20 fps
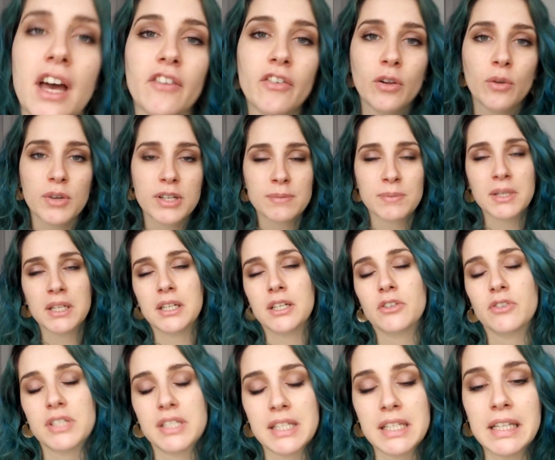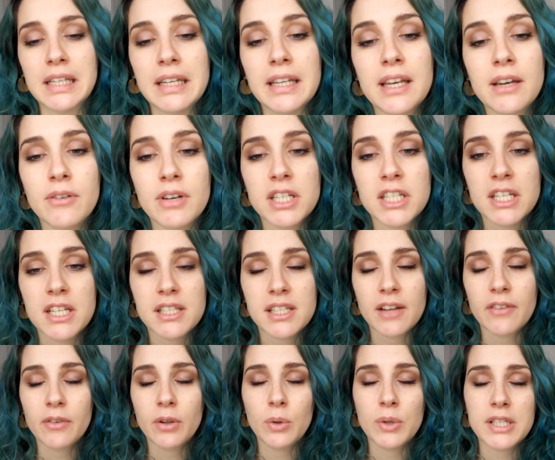always been interested in languages, I've
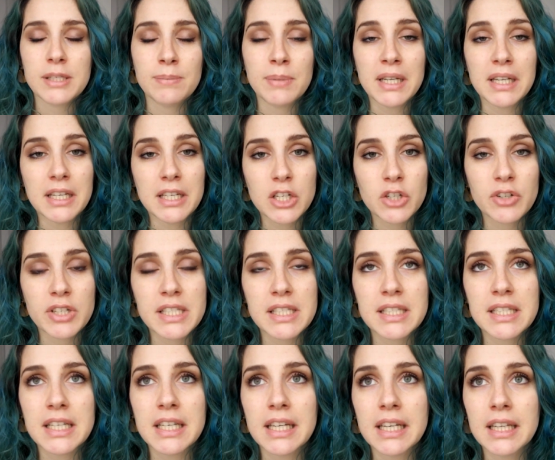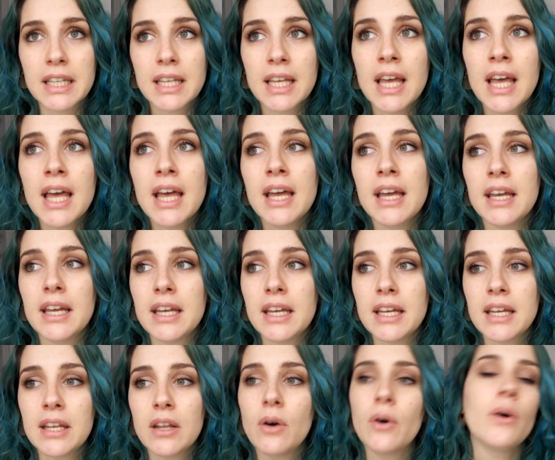always been interested
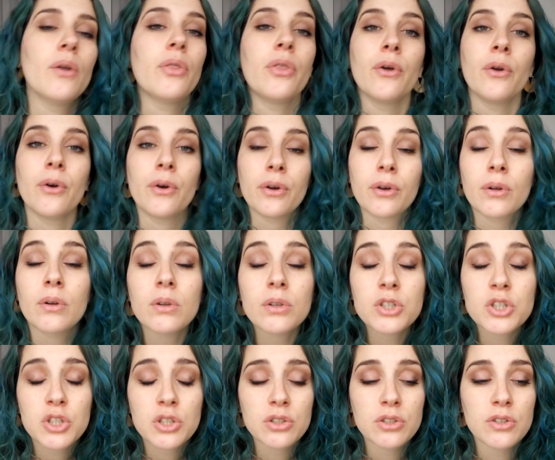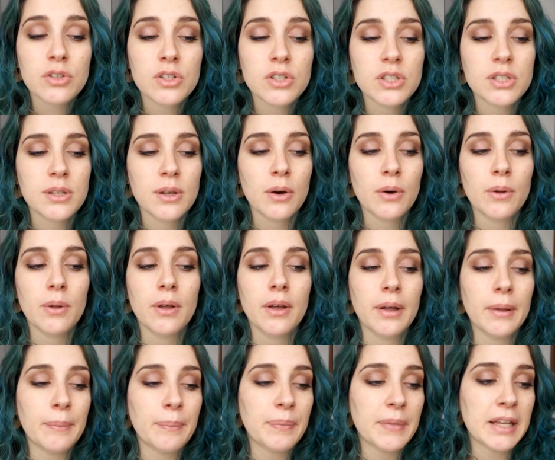in other cultures,
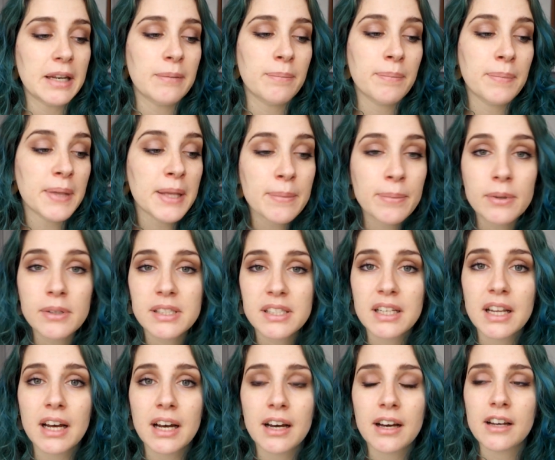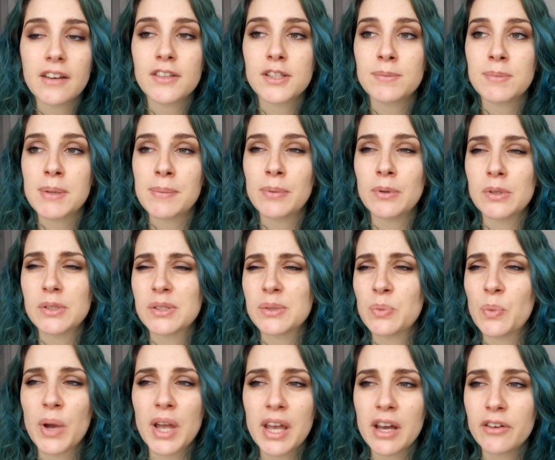in people's lives, people's
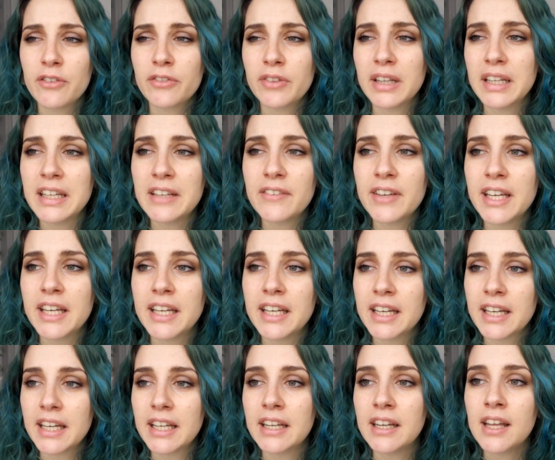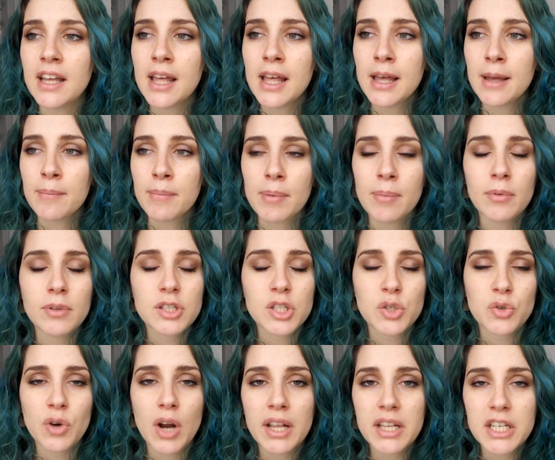way of living, and people's
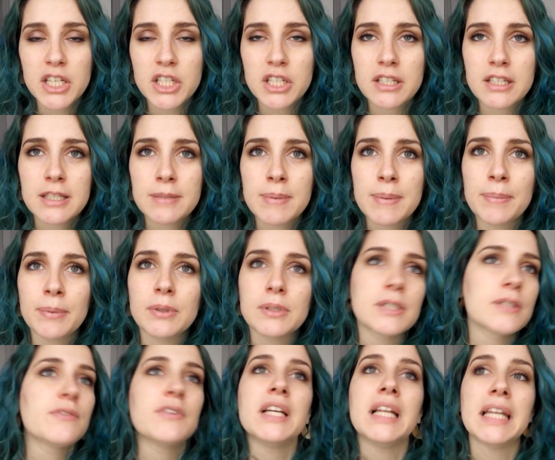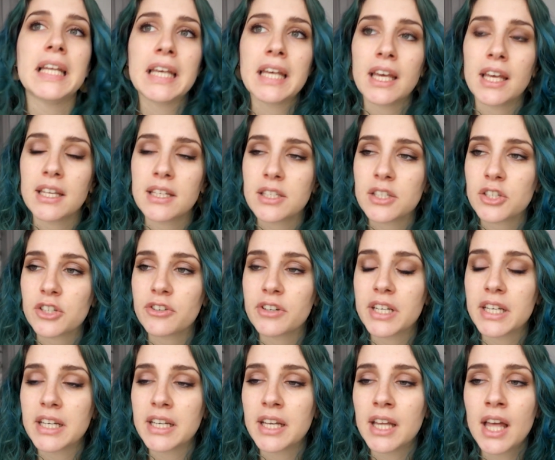traditions, people's feeling,
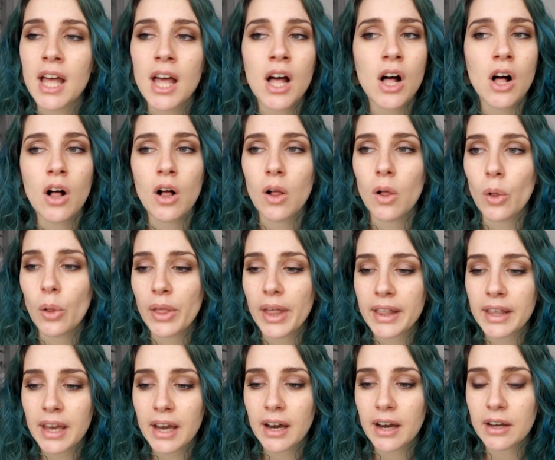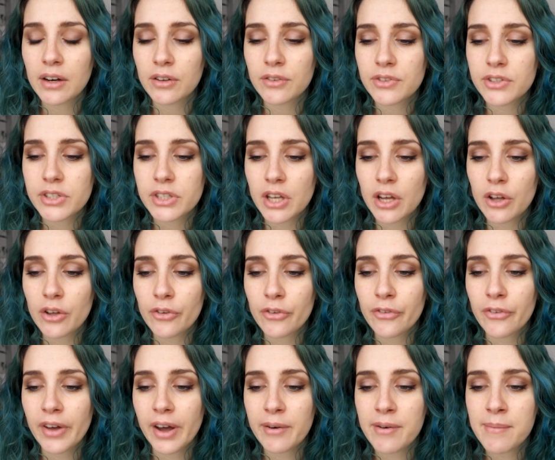history, all that kind of stuff.
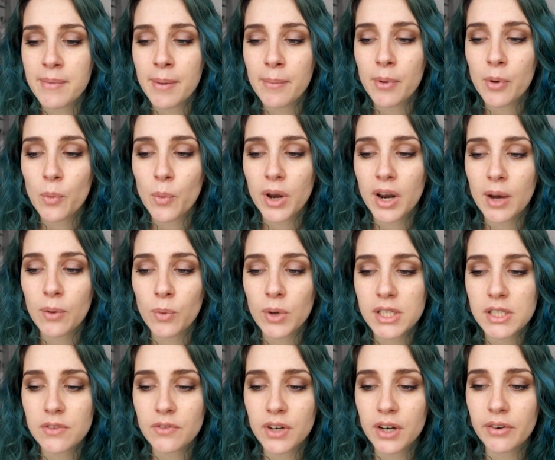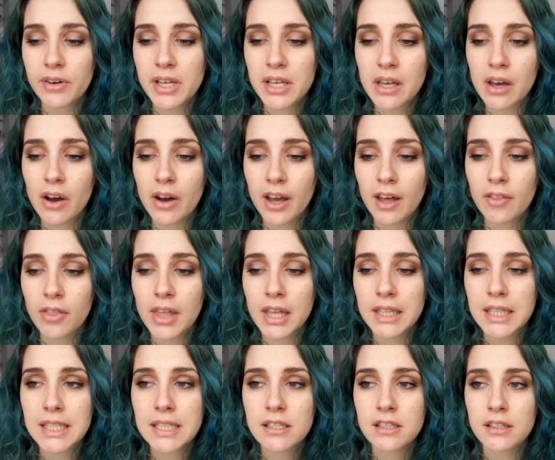I remember when I was very young, I think
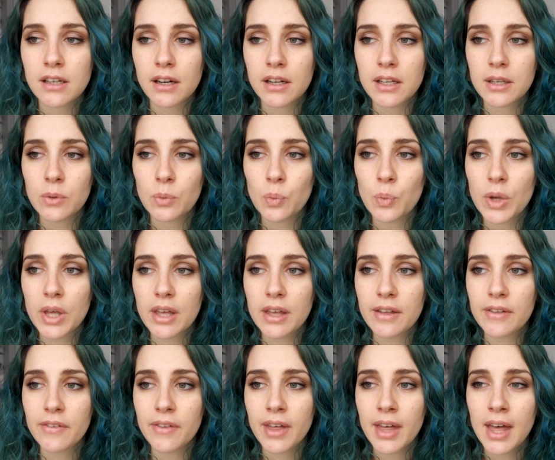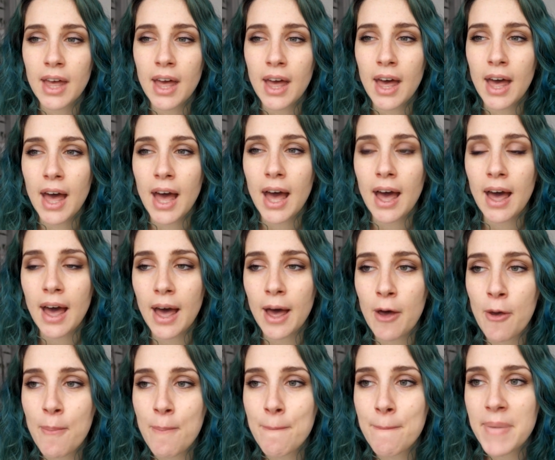this started with
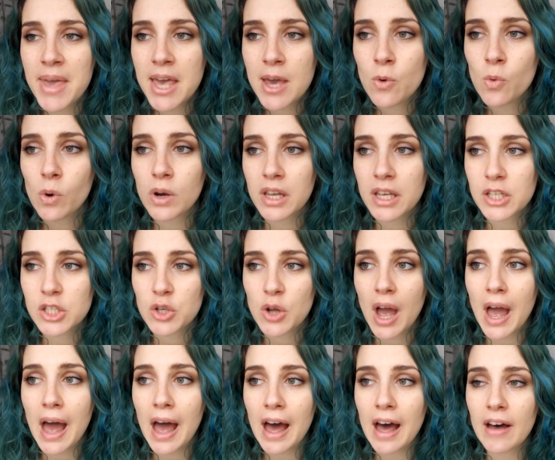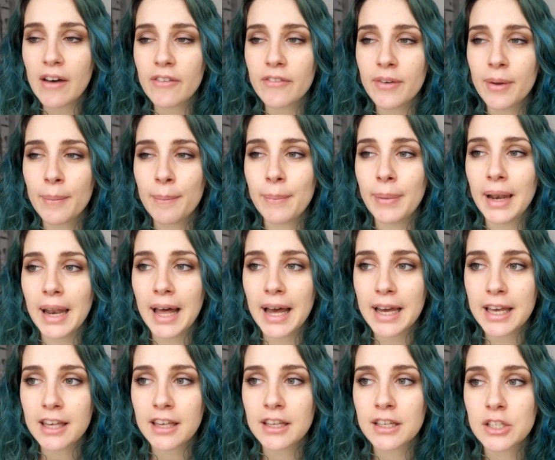me wanting to have
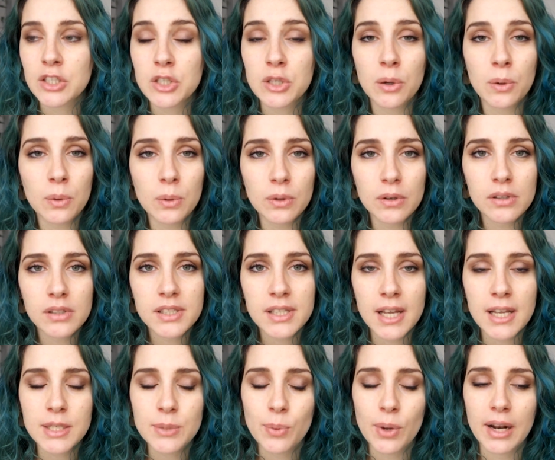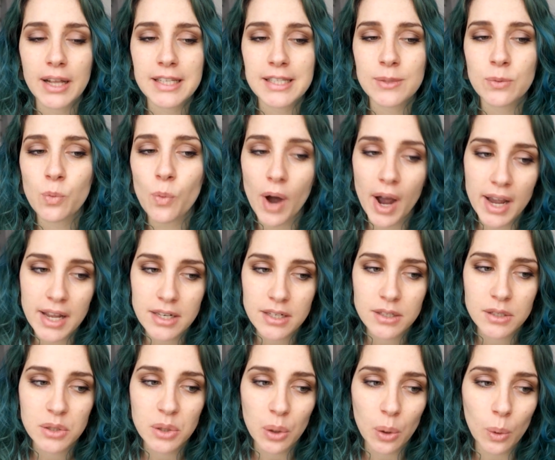black dolls as well as white
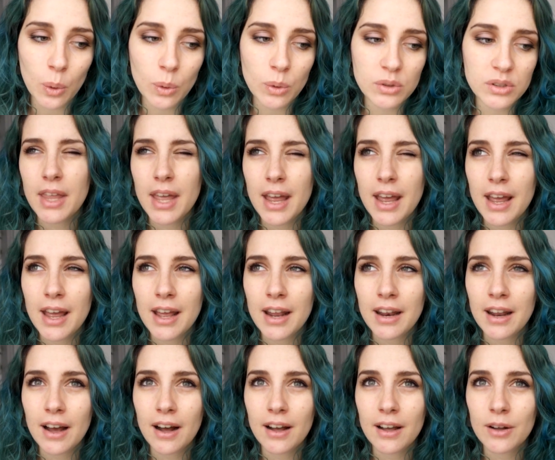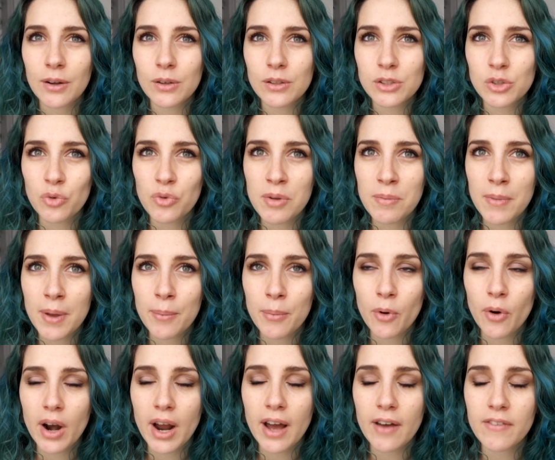dolls. And I also remember
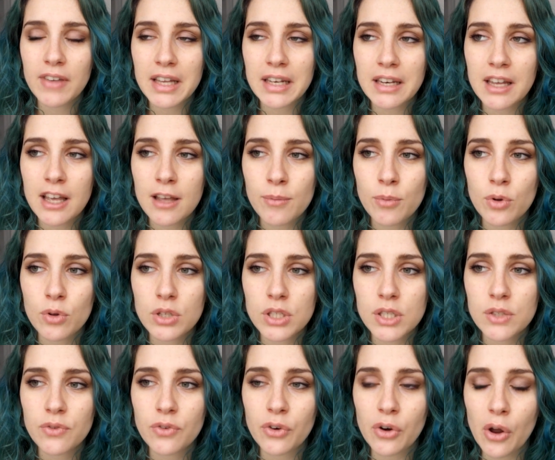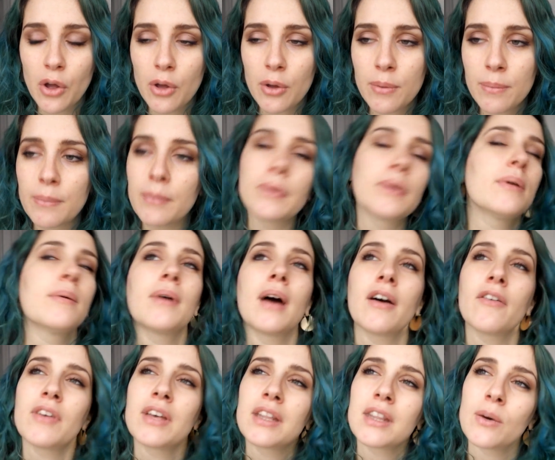having neighbors from, I
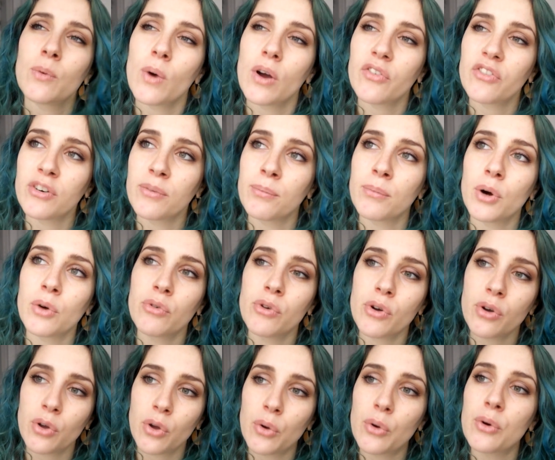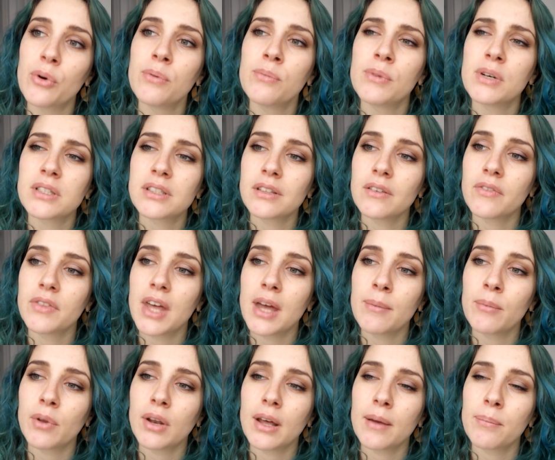think they were from Morocco, most of them,
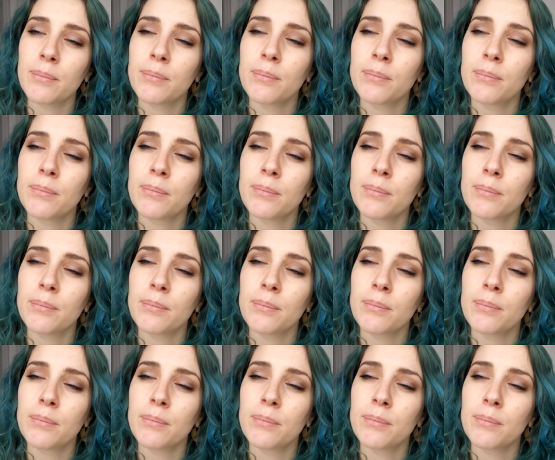but